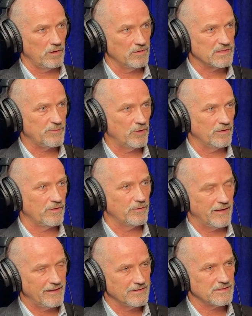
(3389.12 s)
We're a little spoiled,
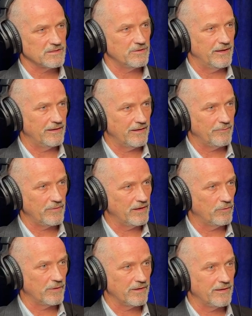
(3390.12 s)
going, hey, this is great. I'm,
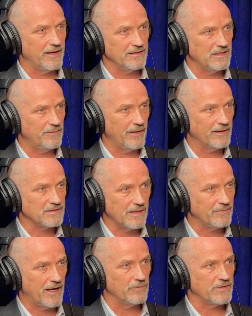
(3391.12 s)
within 18
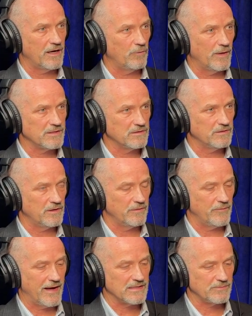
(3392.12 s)
minutes, I'm downtown watching
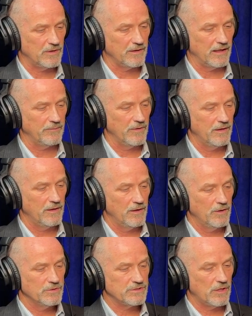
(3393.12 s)
a basketball game.
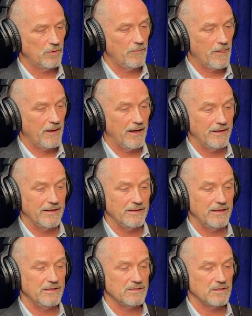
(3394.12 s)
So, and
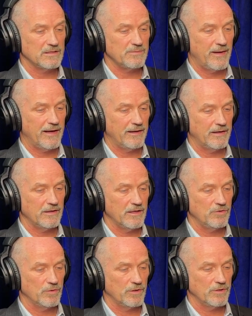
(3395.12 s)
it needs to expand
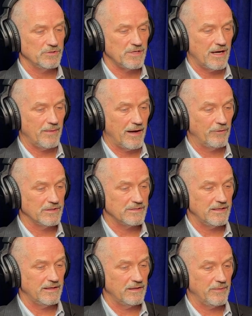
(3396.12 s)
and do a good job. I
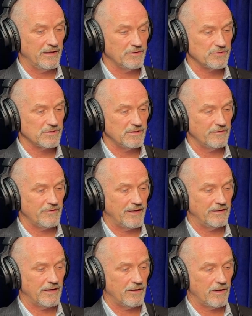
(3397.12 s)
would say it'd be interesting to
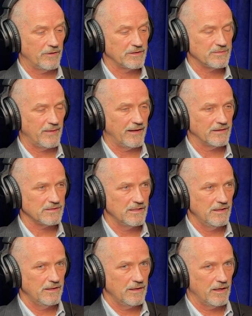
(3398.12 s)
find out how it
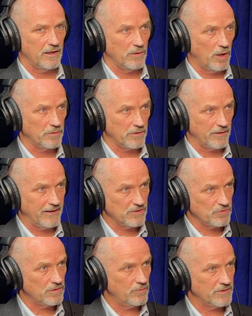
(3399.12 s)
expands along the
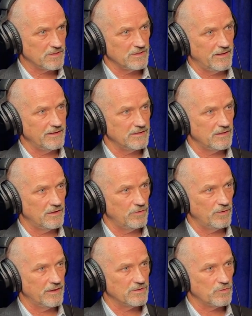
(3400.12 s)
lakeshore, which is nice,
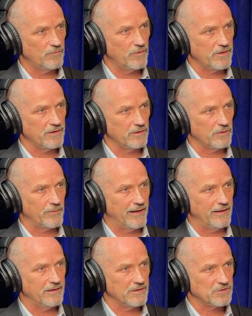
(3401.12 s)
and so forth, in the
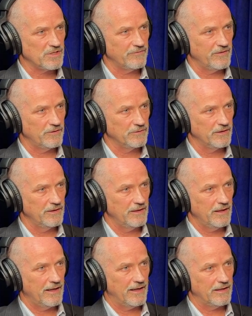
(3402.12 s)
Lorraine and Sheffield,
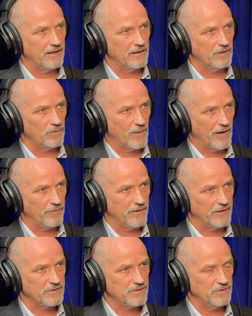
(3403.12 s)
and around there